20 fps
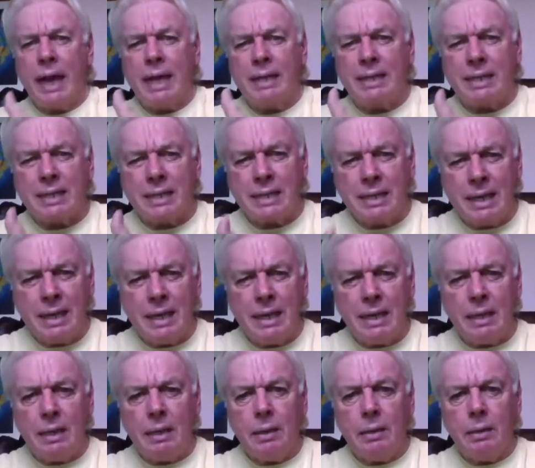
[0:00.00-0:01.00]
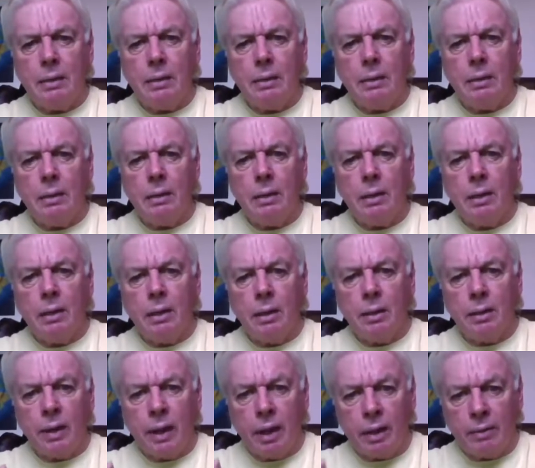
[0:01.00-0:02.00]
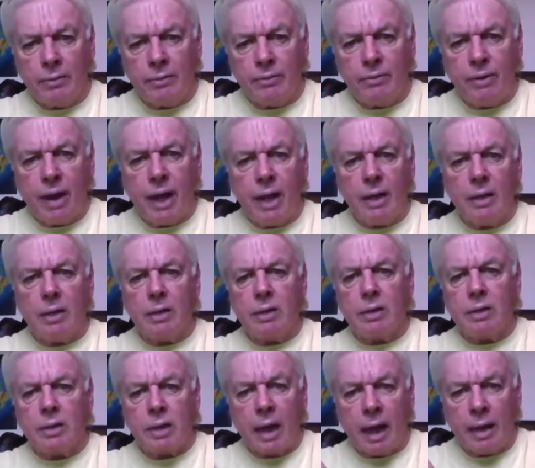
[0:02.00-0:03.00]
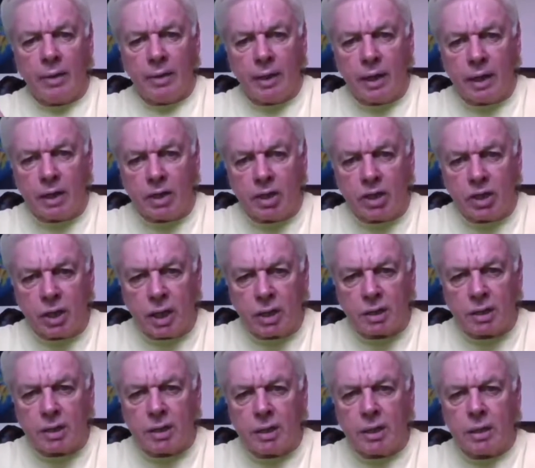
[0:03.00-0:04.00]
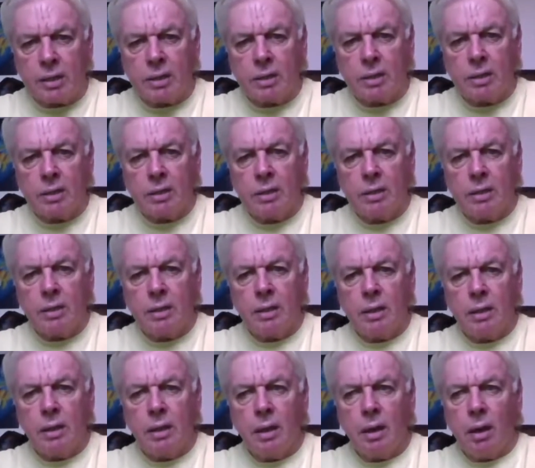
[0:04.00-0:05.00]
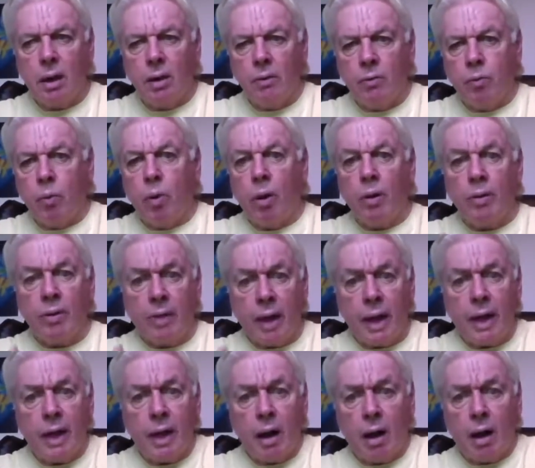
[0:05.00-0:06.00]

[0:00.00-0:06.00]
see the unfairness and the injustice of what they